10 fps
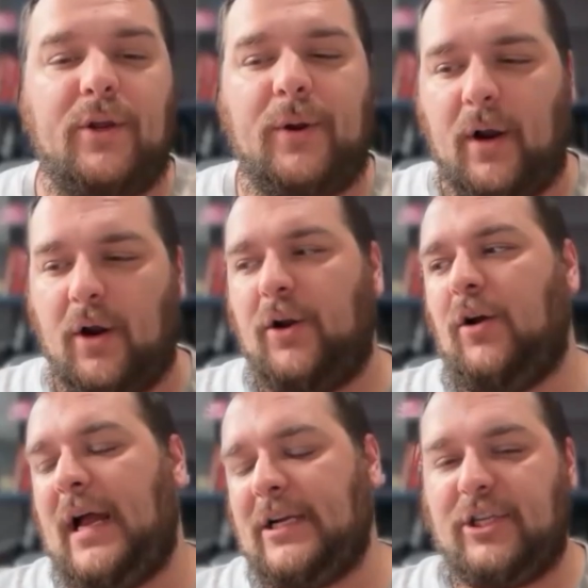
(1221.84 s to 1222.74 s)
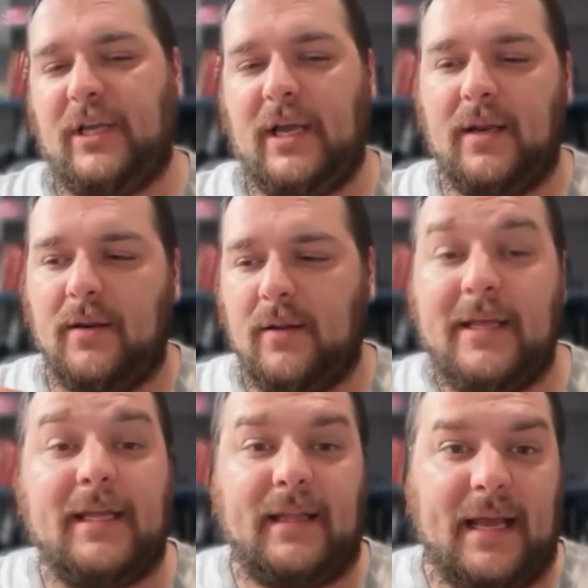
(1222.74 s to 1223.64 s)
great article actually in
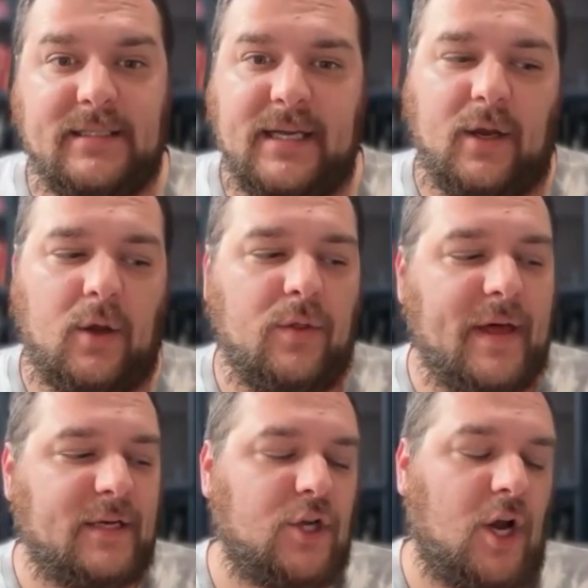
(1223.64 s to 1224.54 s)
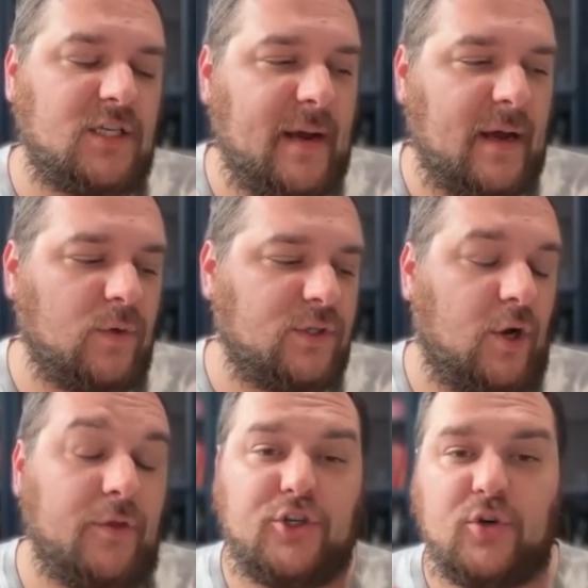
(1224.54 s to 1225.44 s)
The Atlantic that talked about what's
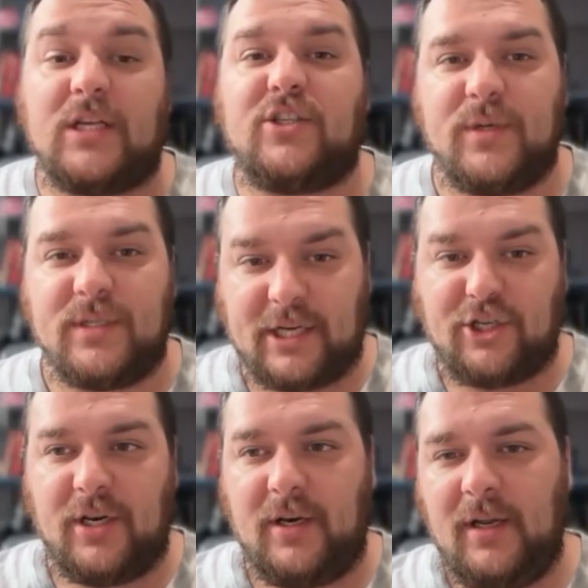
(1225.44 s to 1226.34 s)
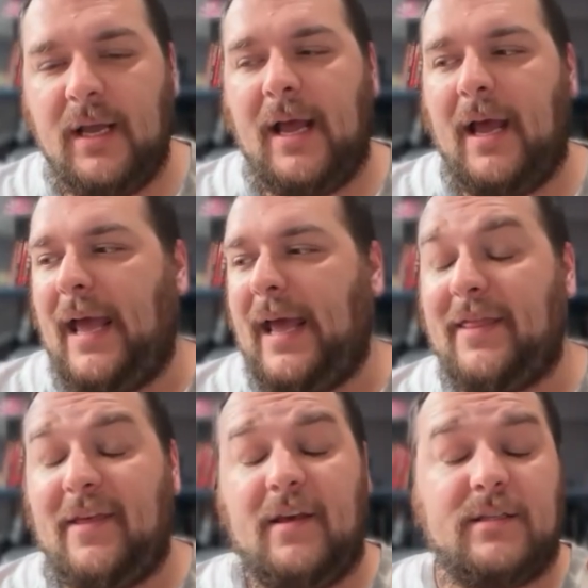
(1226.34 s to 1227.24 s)
called the trust recession. And I
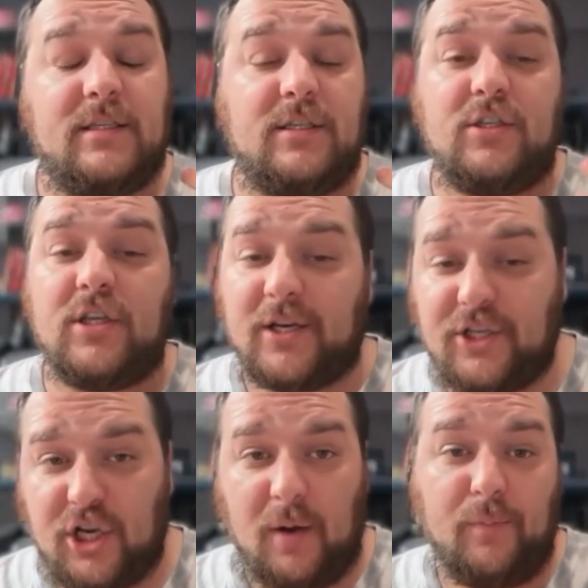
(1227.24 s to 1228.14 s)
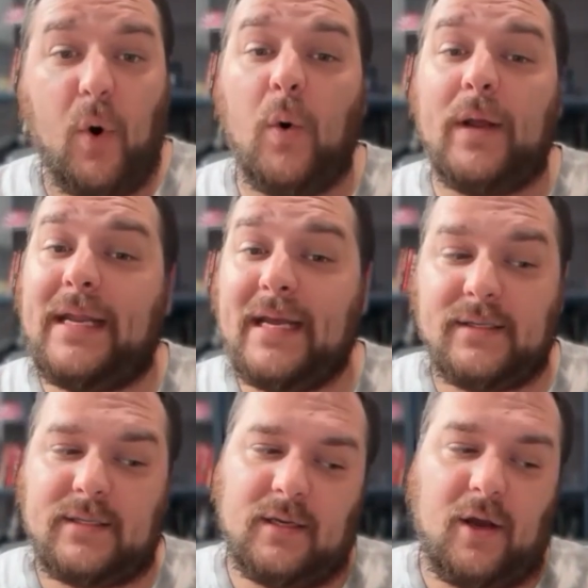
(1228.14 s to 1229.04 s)
think it's such a
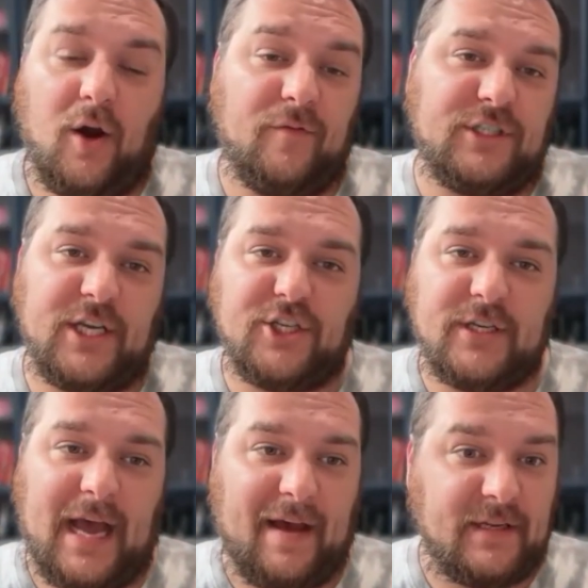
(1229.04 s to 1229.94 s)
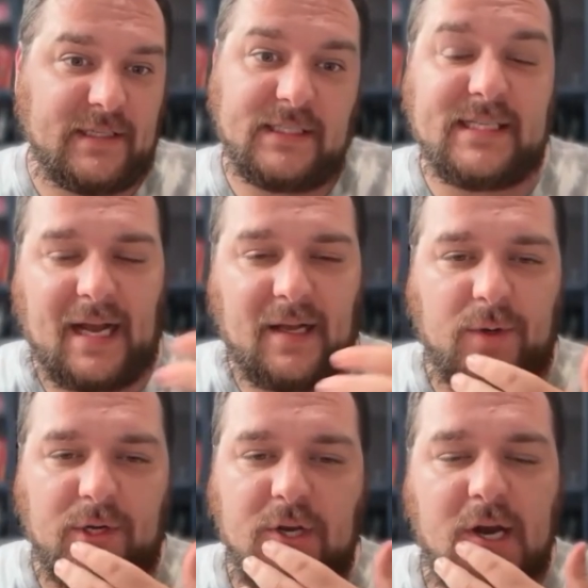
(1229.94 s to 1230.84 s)
poignant conversation to have. And it's exactly
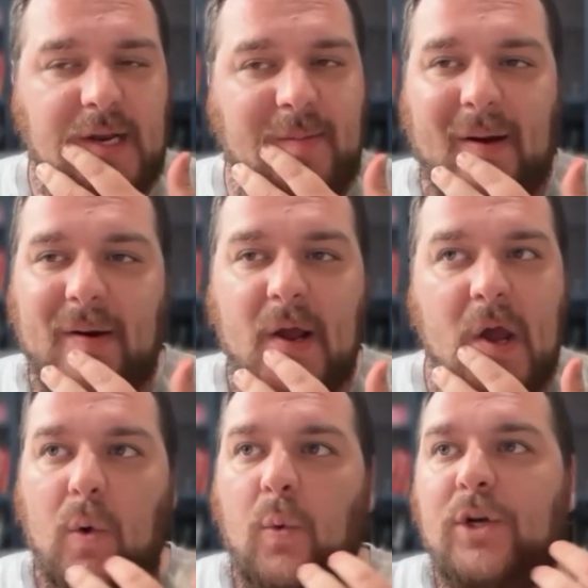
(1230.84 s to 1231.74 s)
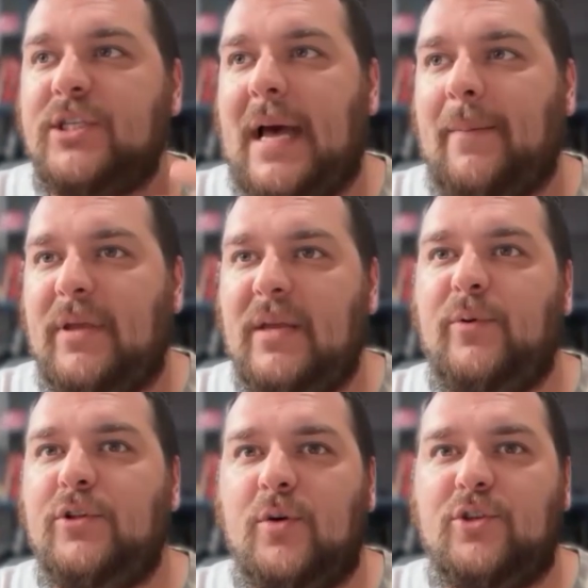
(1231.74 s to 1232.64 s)
what you're talking about, which is that
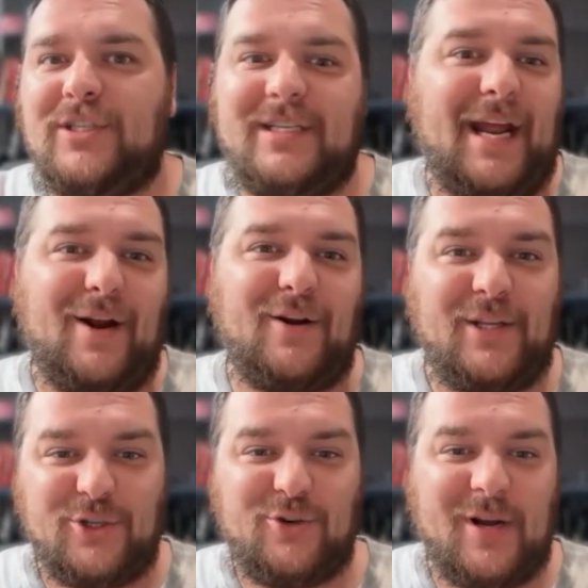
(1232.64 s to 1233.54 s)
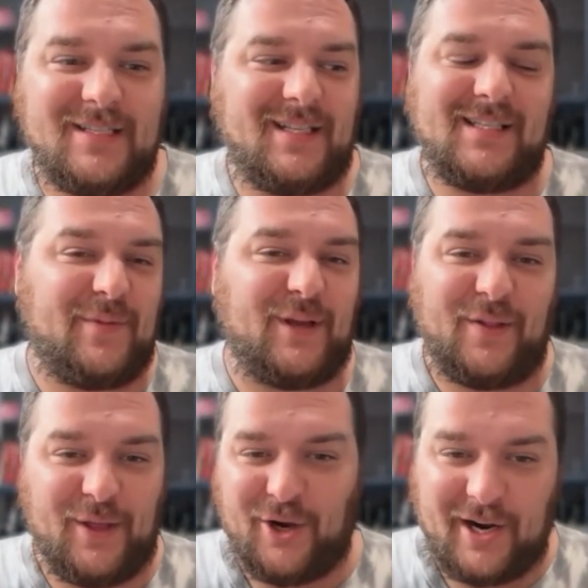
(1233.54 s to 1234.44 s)
people don't just inherently trust that something on
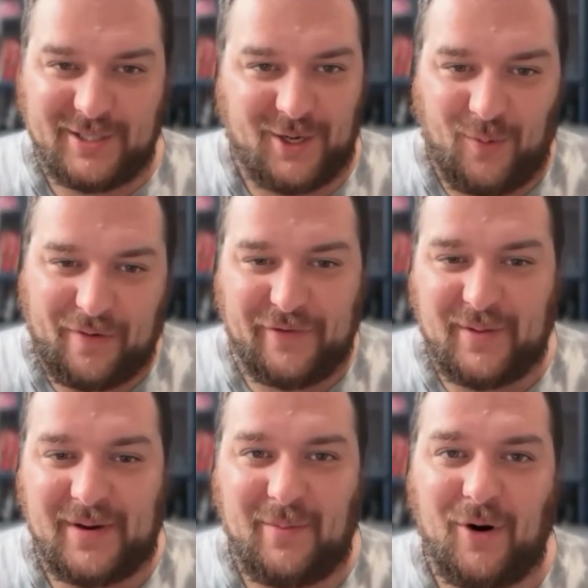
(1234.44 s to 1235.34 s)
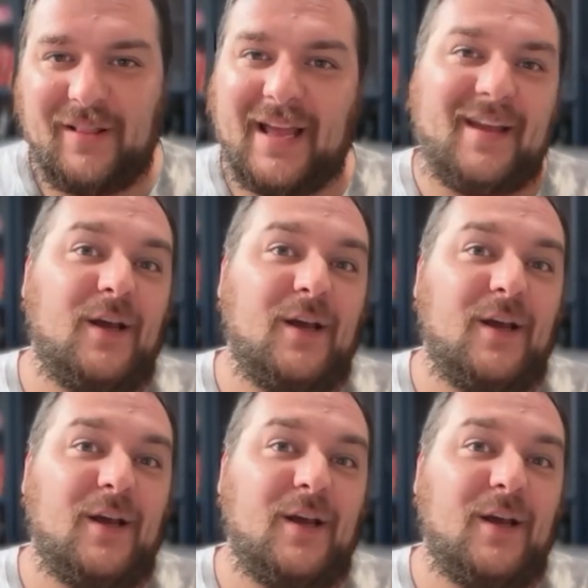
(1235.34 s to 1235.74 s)
the internet is going to work for them anymore. Like,